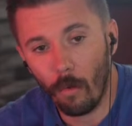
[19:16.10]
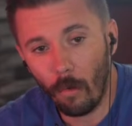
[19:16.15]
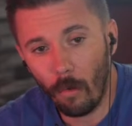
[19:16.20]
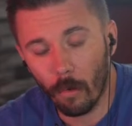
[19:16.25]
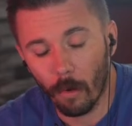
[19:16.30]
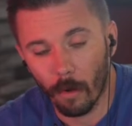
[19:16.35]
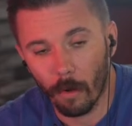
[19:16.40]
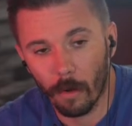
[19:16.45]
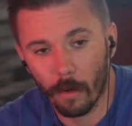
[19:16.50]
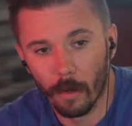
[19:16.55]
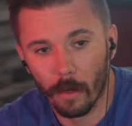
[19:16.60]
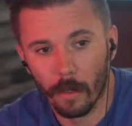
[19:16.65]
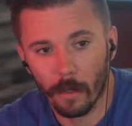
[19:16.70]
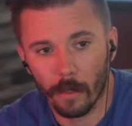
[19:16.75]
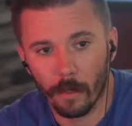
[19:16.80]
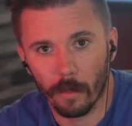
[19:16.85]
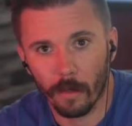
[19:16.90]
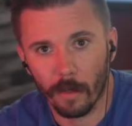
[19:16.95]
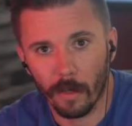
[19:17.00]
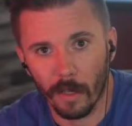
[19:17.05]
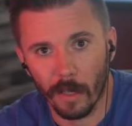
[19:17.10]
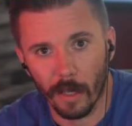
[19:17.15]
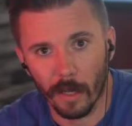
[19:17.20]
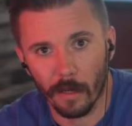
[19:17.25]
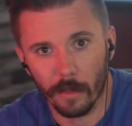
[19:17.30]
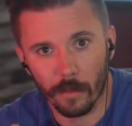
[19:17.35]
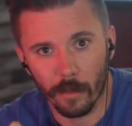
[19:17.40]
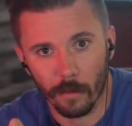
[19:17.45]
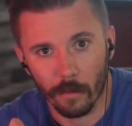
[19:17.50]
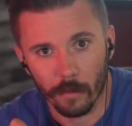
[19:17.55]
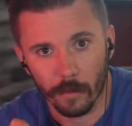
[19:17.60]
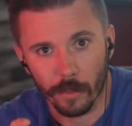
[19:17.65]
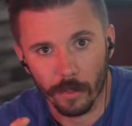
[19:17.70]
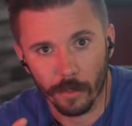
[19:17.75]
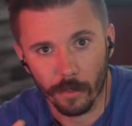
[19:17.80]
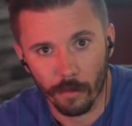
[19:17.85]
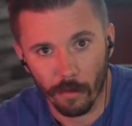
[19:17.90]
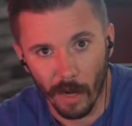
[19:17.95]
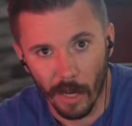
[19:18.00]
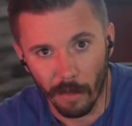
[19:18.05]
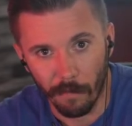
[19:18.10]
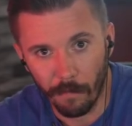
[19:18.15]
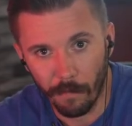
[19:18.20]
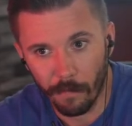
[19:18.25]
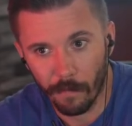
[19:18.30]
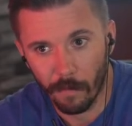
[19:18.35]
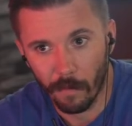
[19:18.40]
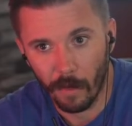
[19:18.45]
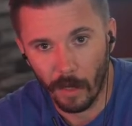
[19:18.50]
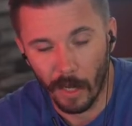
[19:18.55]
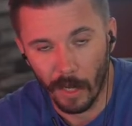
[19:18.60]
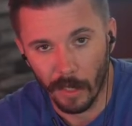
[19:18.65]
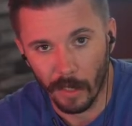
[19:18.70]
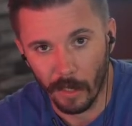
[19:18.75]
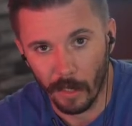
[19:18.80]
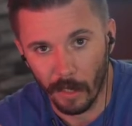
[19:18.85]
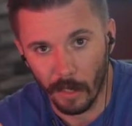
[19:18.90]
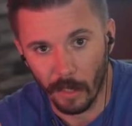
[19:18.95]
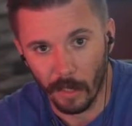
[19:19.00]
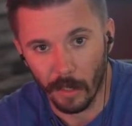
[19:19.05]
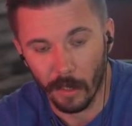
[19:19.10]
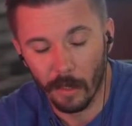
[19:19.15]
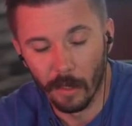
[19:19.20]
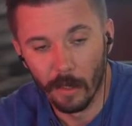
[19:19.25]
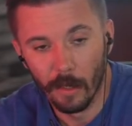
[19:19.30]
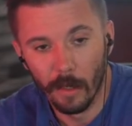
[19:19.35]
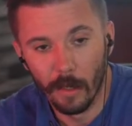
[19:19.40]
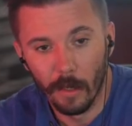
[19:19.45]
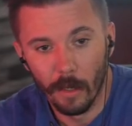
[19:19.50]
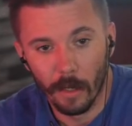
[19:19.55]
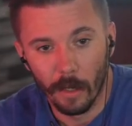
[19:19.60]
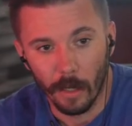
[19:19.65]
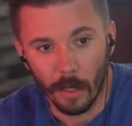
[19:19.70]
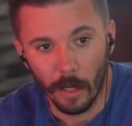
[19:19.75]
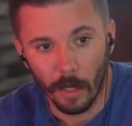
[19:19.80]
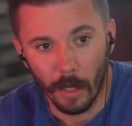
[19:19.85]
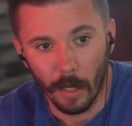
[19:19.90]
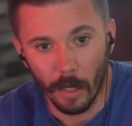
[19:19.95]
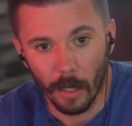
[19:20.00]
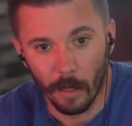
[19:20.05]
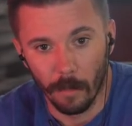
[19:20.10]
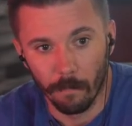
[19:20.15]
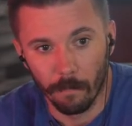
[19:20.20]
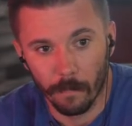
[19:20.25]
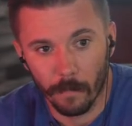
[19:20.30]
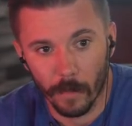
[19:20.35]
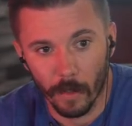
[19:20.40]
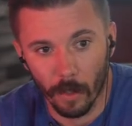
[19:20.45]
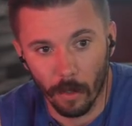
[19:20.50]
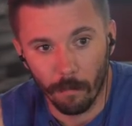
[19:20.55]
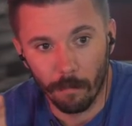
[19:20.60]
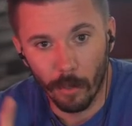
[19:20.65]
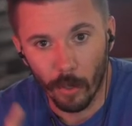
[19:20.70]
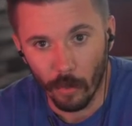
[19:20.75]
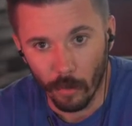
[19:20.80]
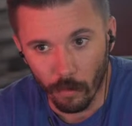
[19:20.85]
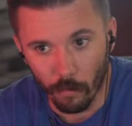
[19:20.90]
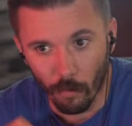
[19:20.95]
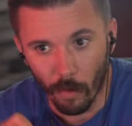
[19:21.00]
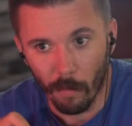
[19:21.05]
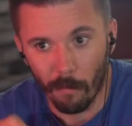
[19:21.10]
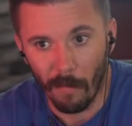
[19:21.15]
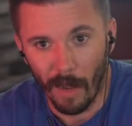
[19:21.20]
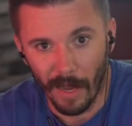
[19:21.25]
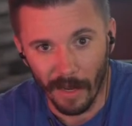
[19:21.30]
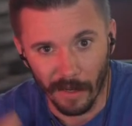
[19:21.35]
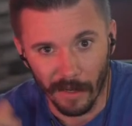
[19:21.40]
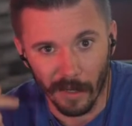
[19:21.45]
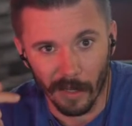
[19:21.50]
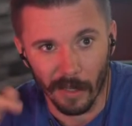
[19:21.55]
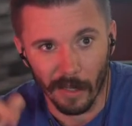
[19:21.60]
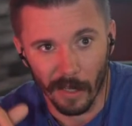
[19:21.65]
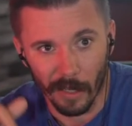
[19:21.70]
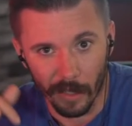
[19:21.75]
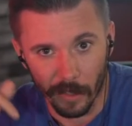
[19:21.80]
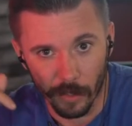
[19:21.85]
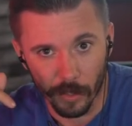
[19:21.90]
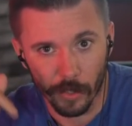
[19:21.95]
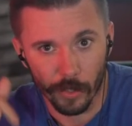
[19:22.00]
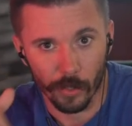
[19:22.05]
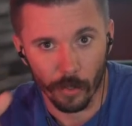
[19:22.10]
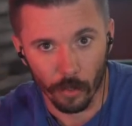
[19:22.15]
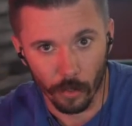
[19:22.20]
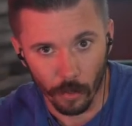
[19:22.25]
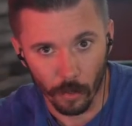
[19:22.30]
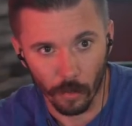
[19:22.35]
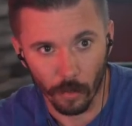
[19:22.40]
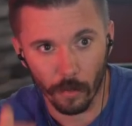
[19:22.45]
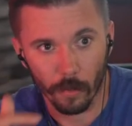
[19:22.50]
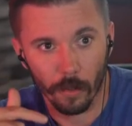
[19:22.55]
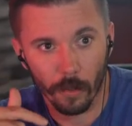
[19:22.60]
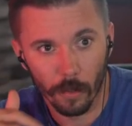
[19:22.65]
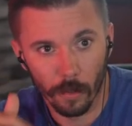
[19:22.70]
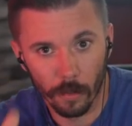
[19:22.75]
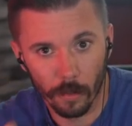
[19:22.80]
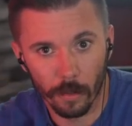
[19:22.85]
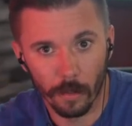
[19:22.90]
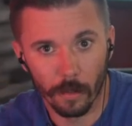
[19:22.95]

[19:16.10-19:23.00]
or you're looking at internal strife, i.e., you know, Putin reminding his circle